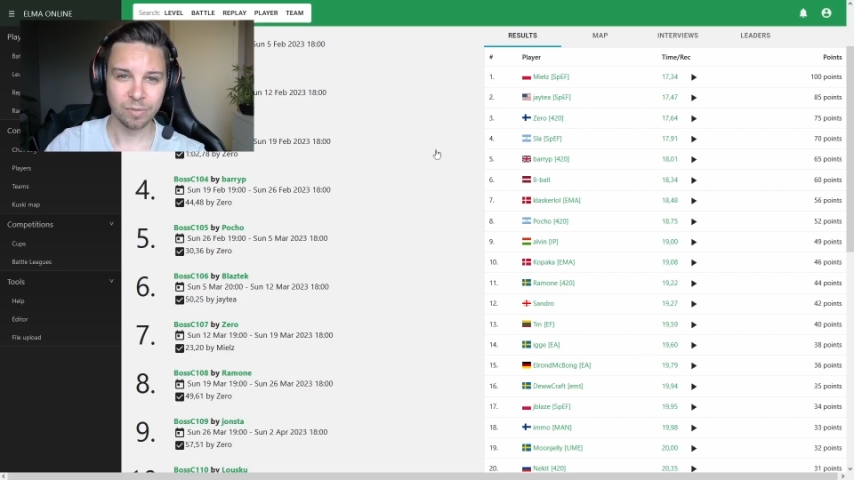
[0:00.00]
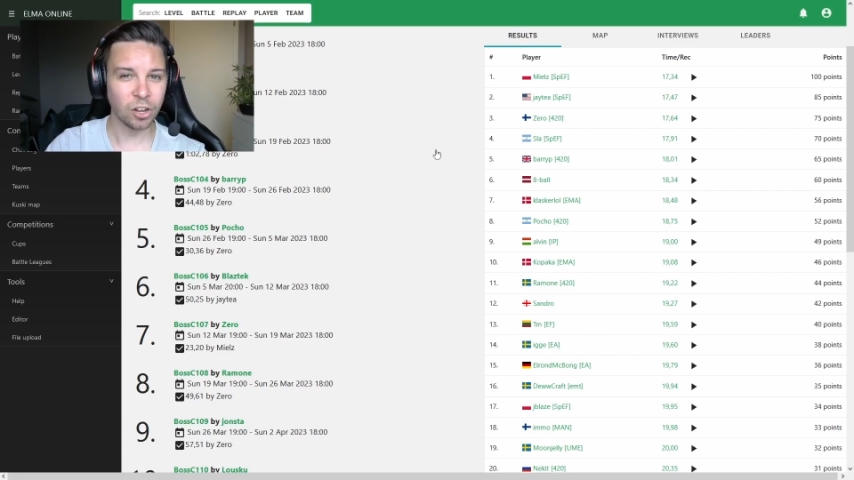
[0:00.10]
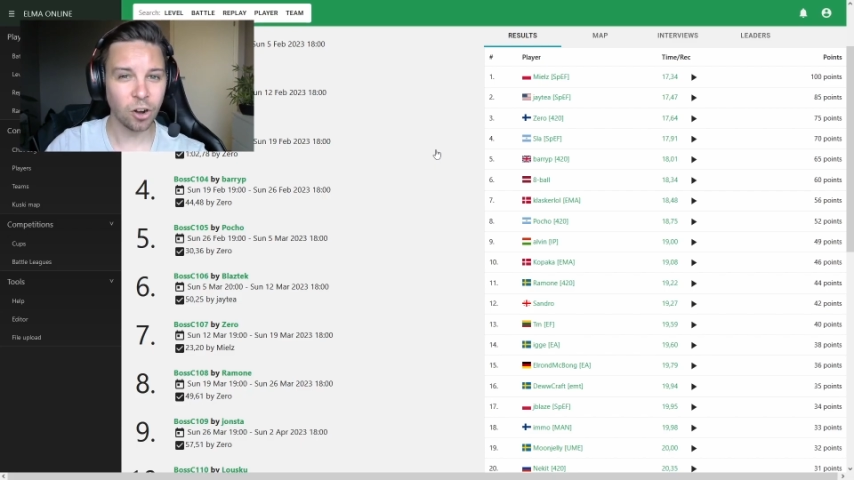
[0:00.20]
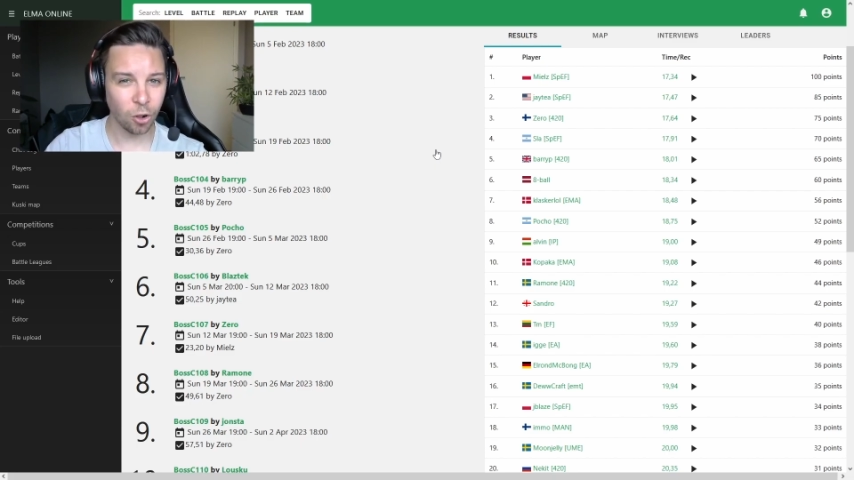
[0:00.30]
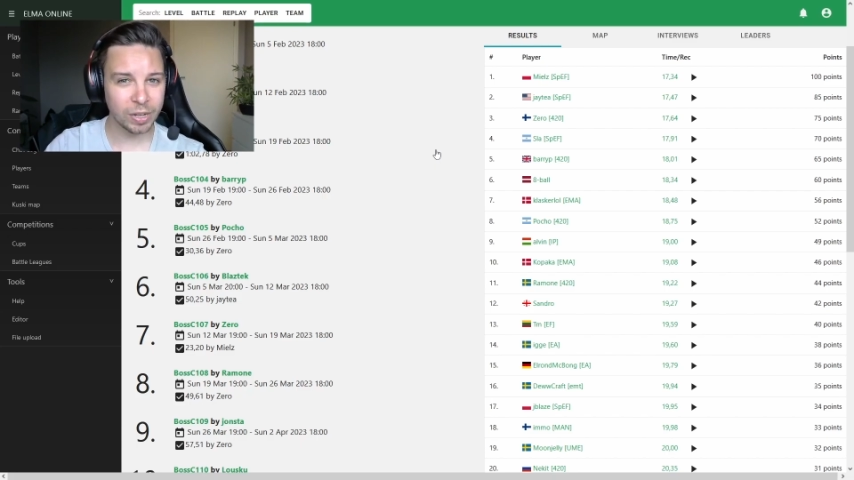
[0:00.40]

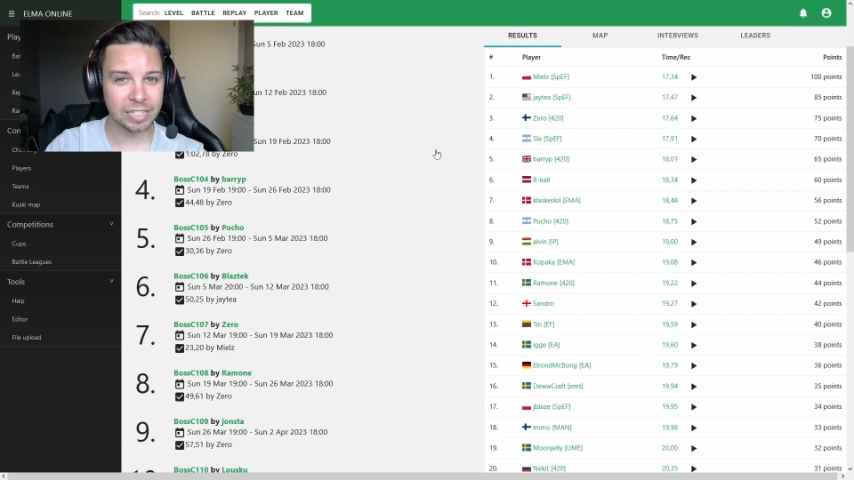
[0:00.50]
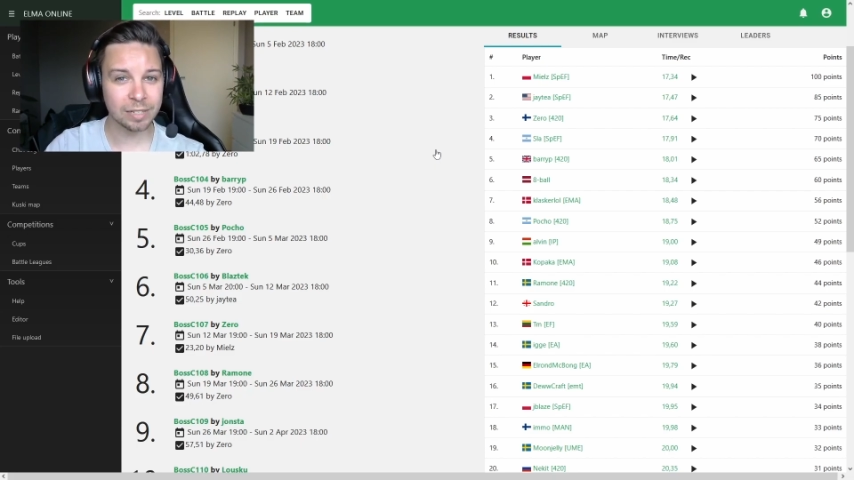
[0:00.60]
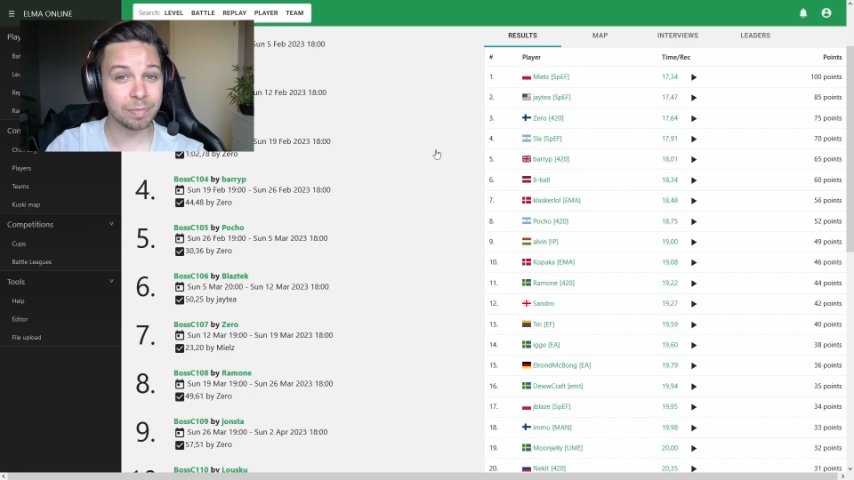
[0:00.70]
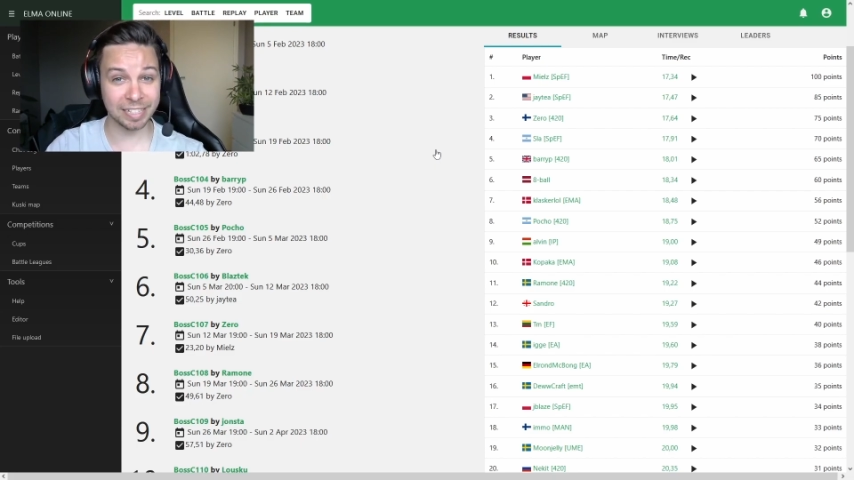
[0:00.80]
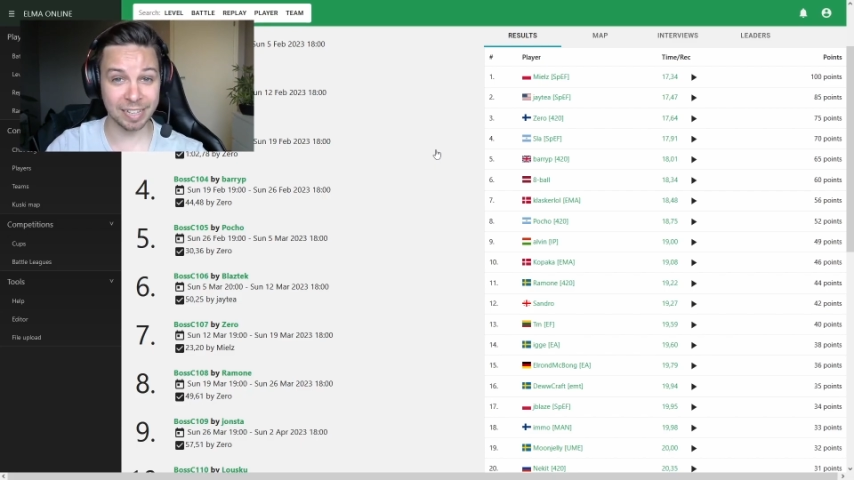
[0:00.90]
Not
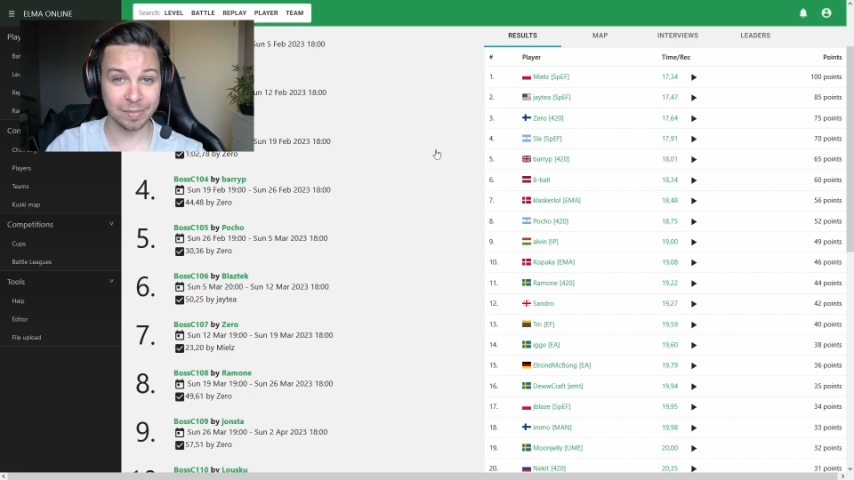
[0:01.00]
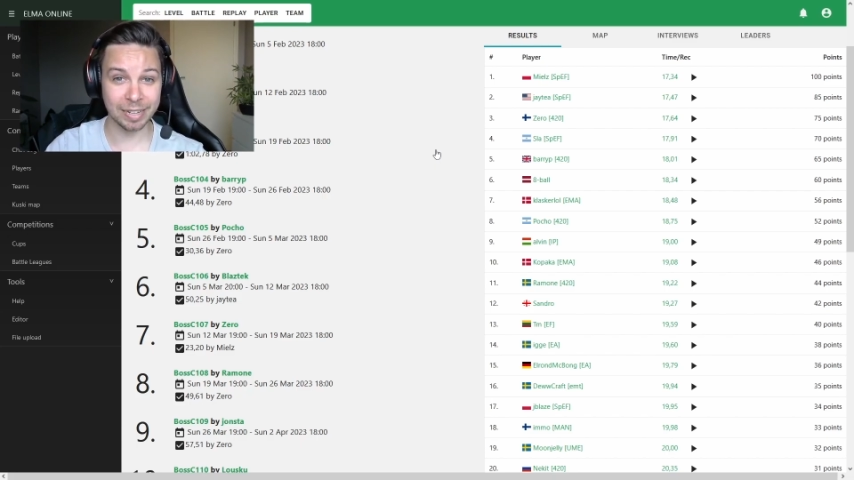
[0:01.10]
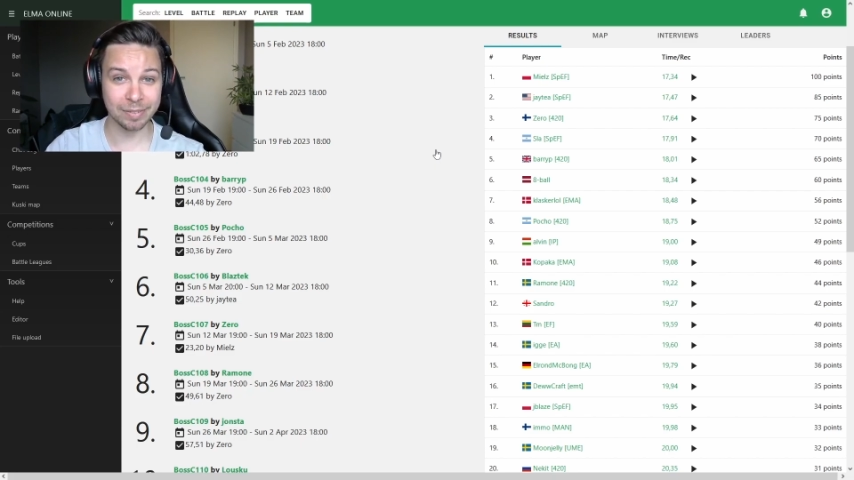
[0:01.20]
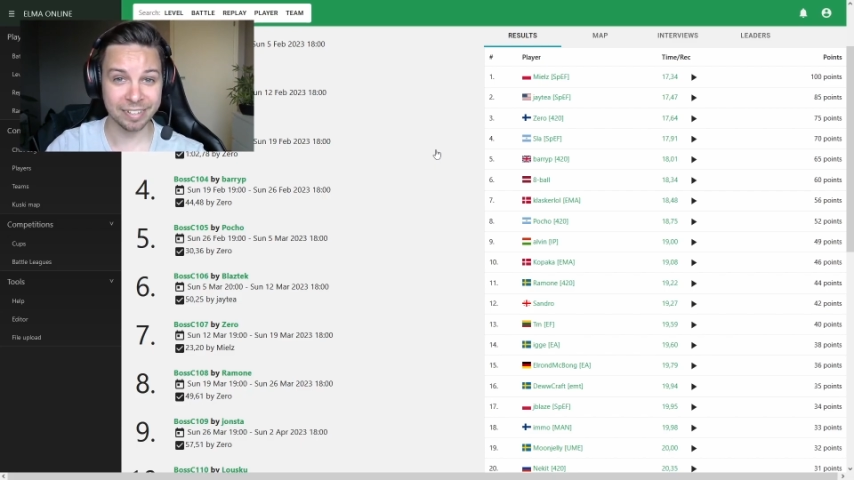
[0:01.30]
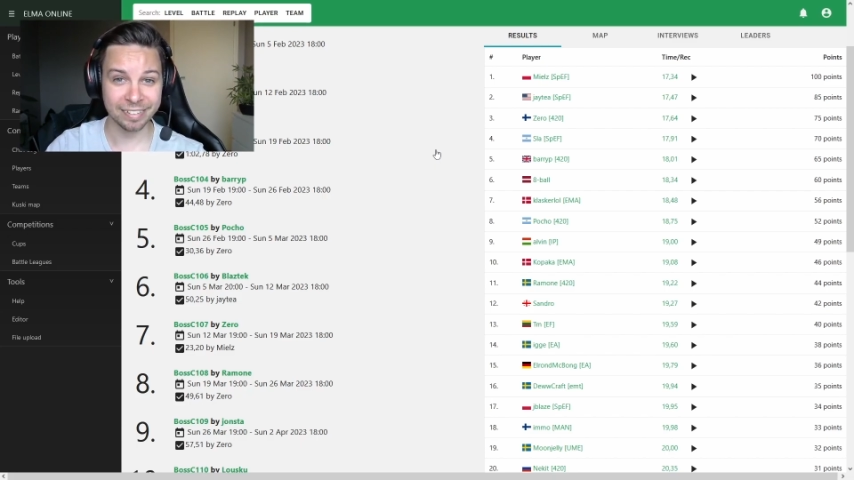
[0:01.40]
always, but
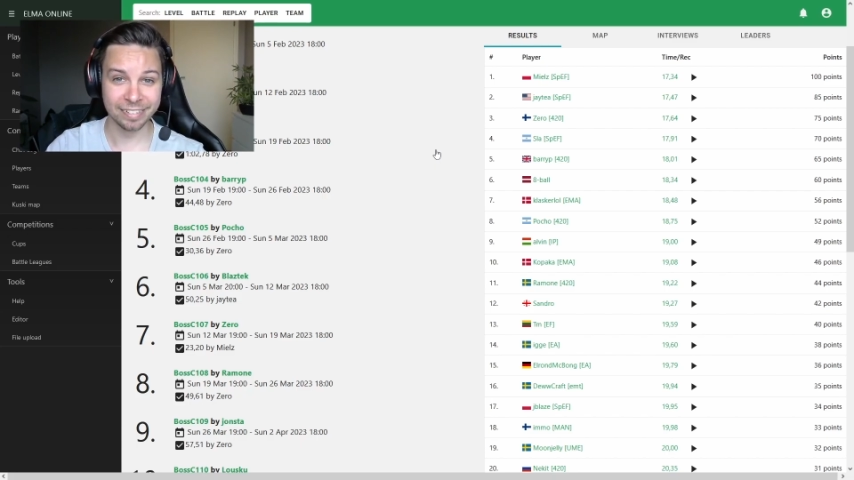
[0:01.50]
sometimes.